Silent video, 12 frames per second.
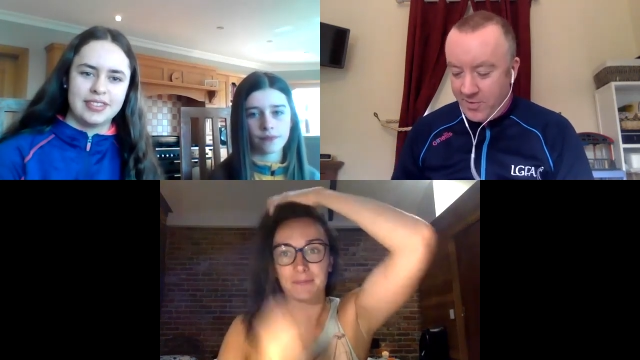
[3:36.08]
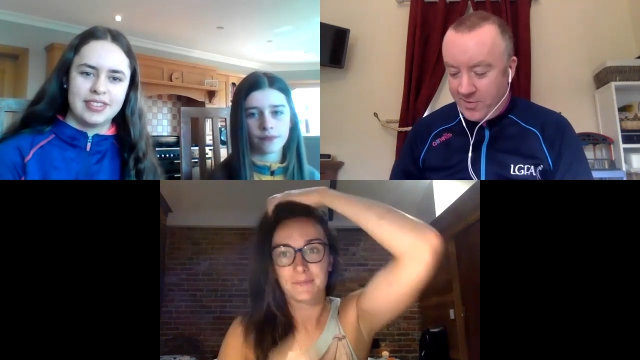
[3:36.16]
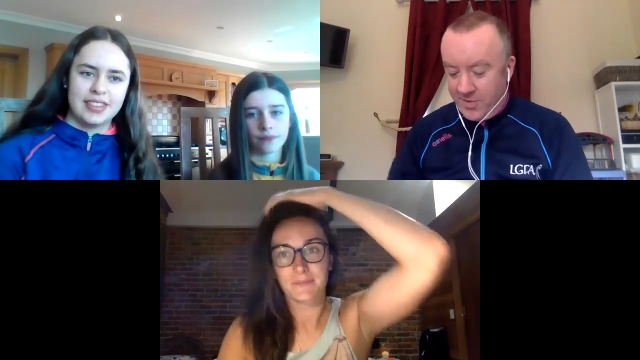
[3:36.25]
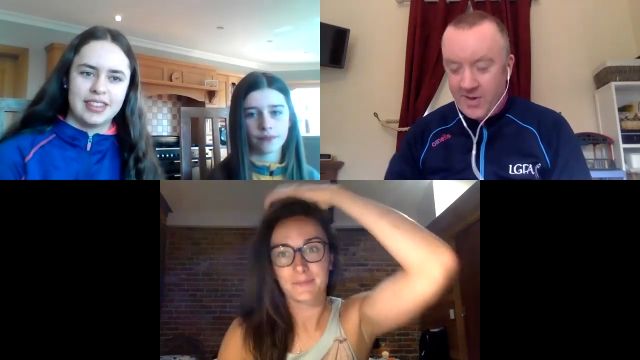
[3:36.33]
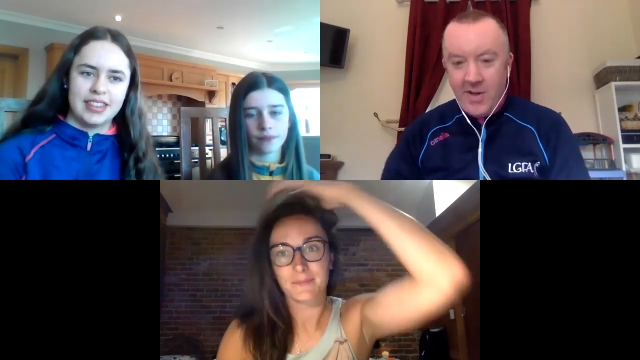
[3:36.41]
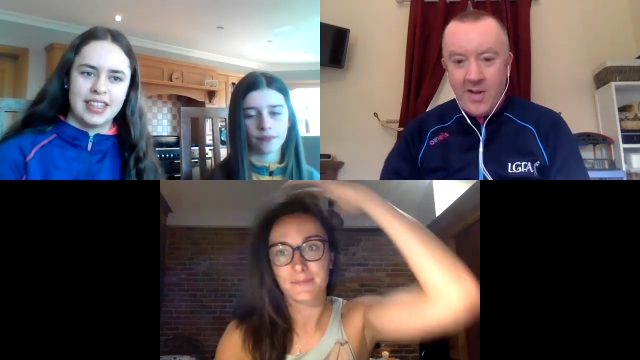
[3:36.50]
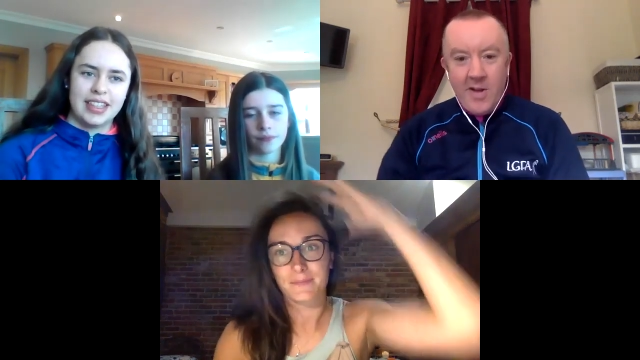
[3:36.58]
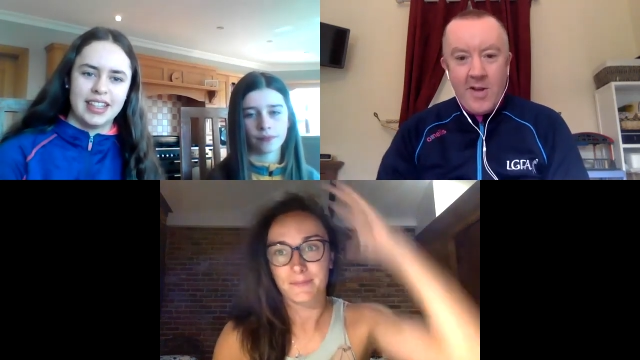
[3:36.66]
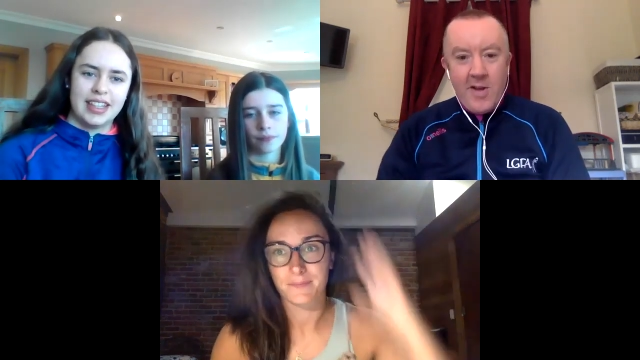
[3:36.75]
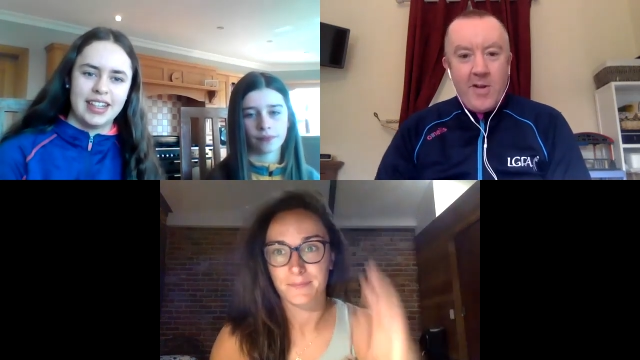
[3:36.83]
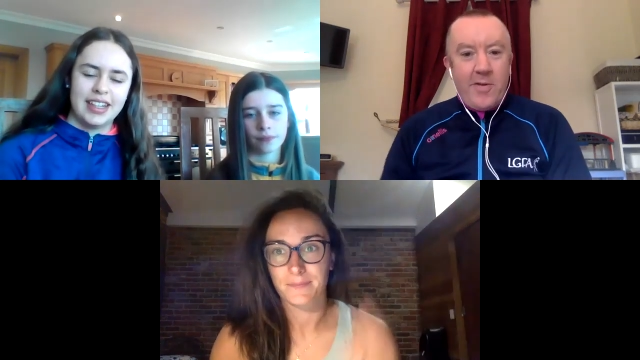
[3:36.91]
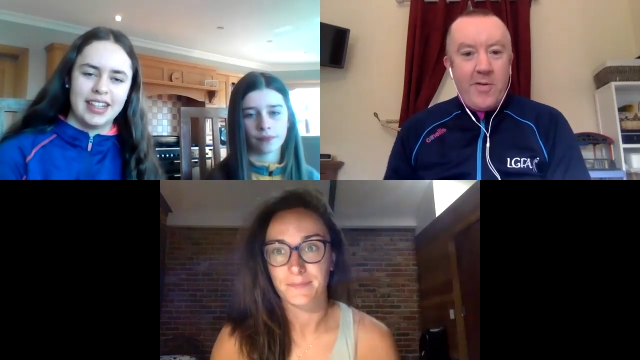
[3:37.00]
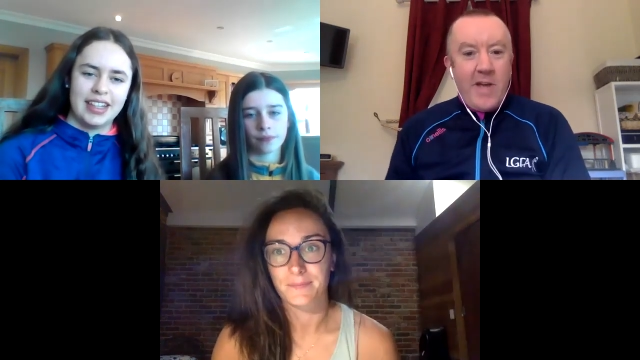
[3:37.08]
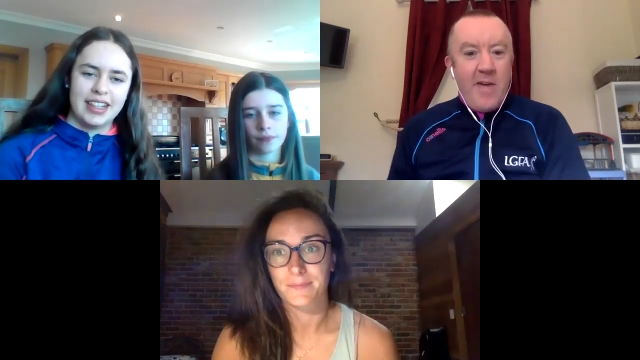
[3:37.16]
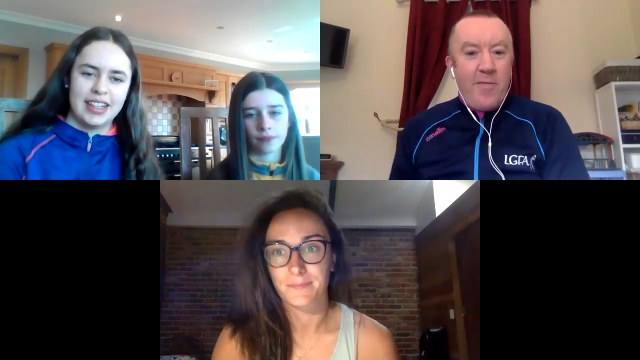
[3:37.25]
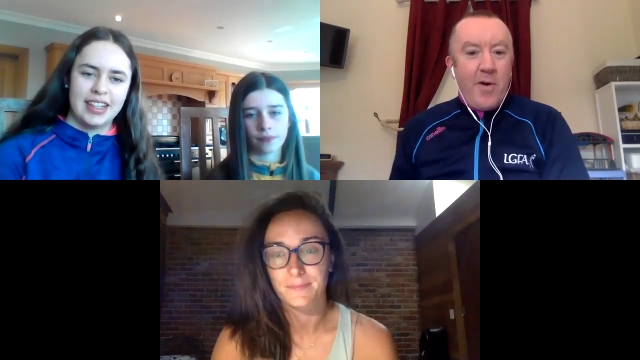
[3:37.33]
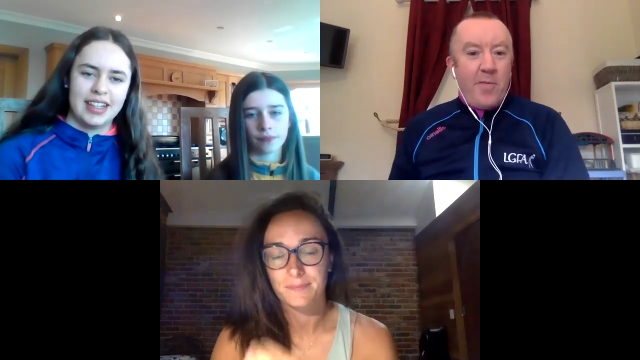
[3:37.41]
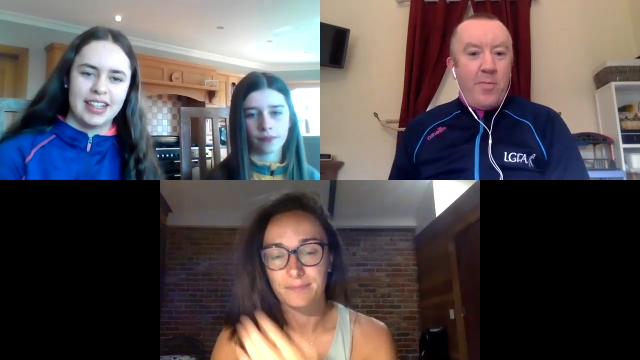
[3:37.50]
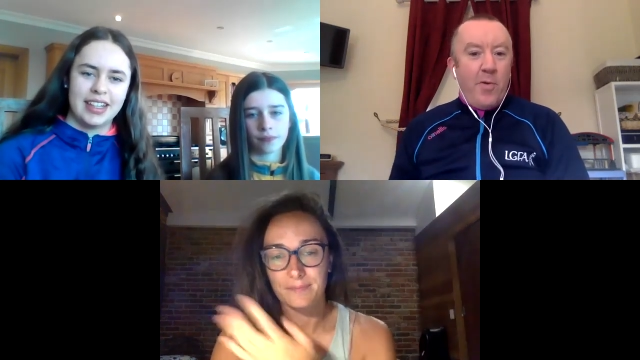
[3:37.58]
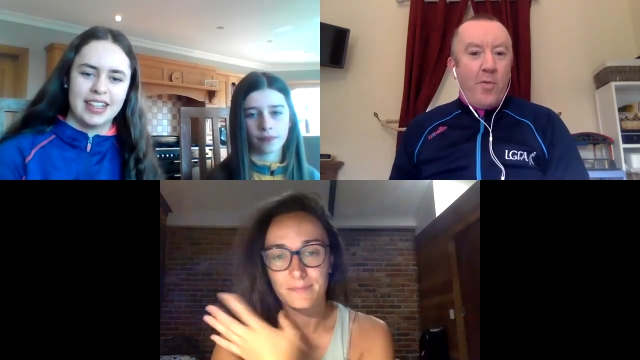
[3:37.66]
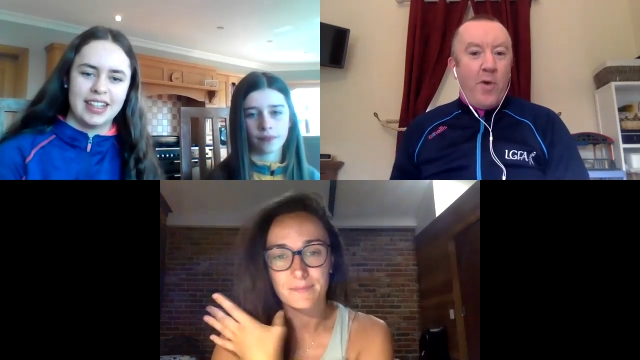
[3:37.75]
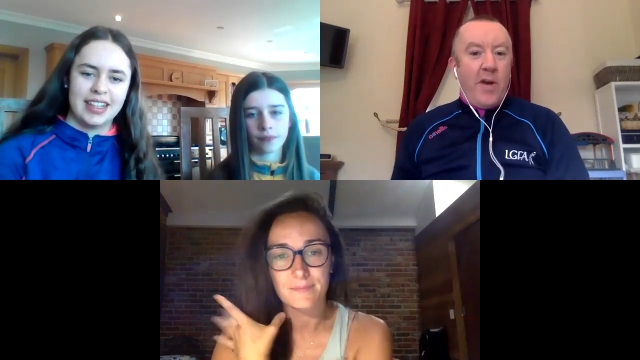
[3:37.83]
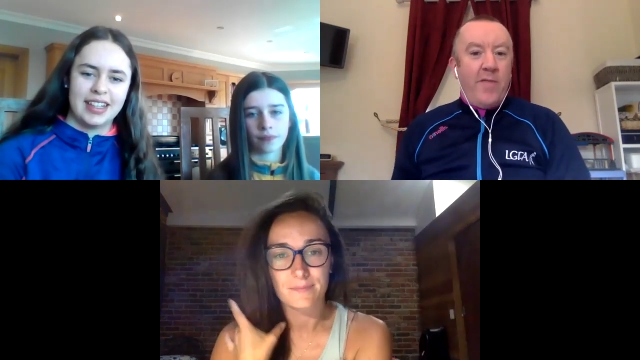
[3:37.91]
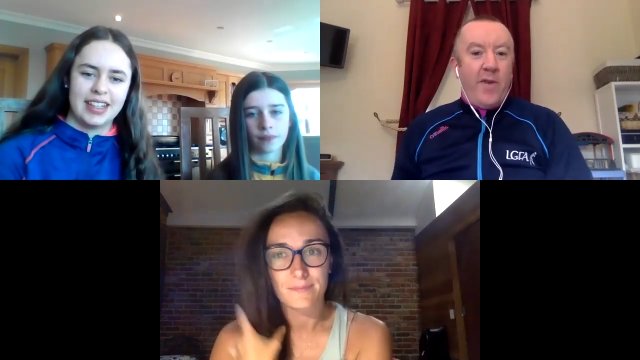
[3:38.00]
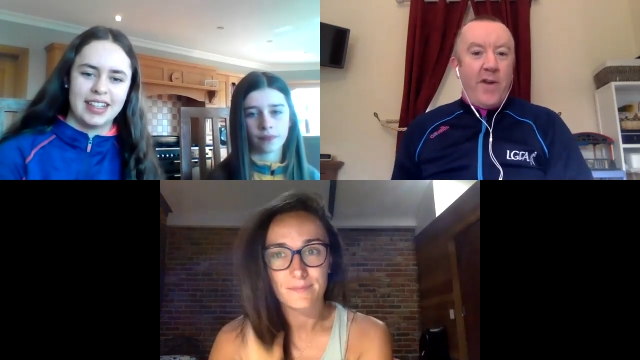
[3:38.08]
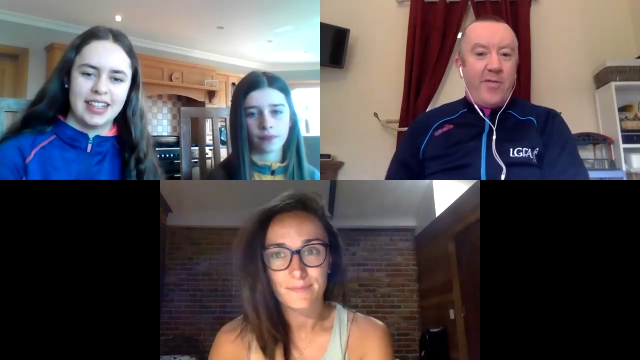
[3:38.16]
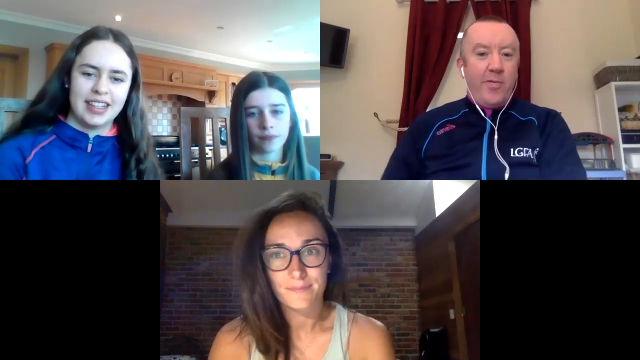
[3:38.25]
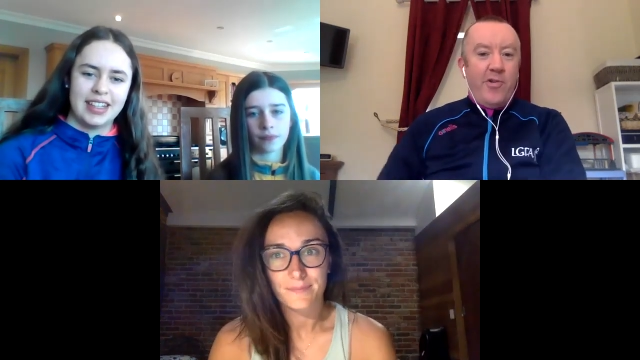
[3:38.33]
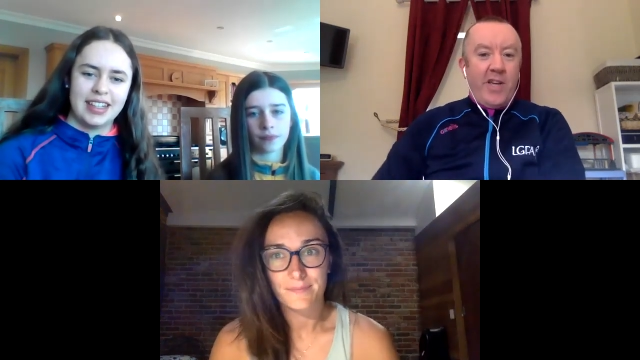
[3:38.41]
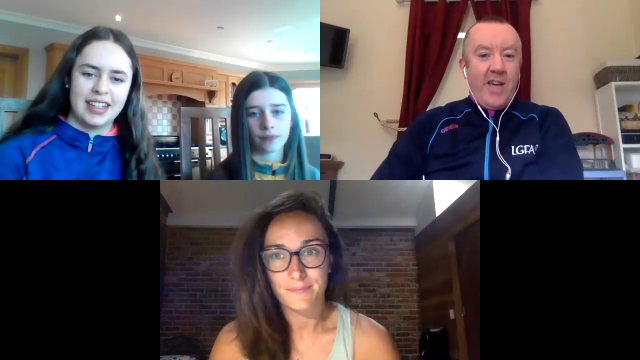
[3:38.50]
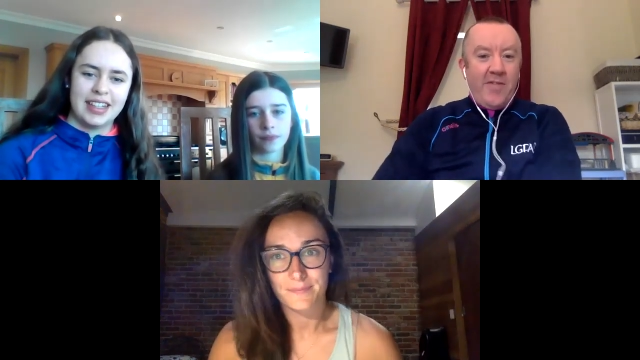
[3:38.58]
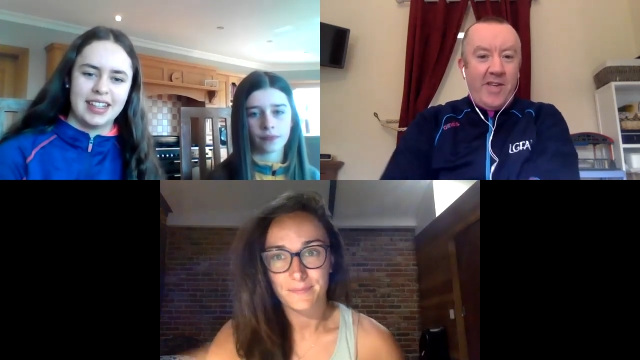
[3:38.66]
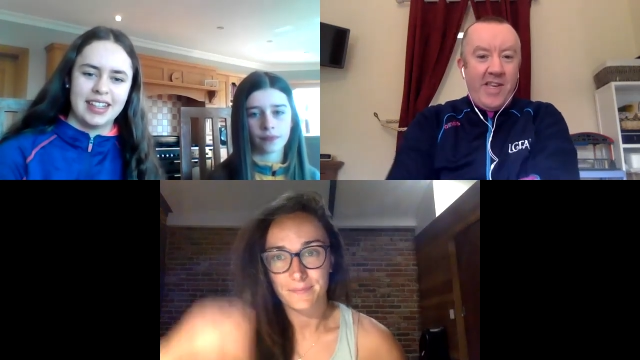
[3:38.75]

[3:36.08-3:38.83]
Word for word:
Speaker 1: good. So, Niamh, what what advice would you give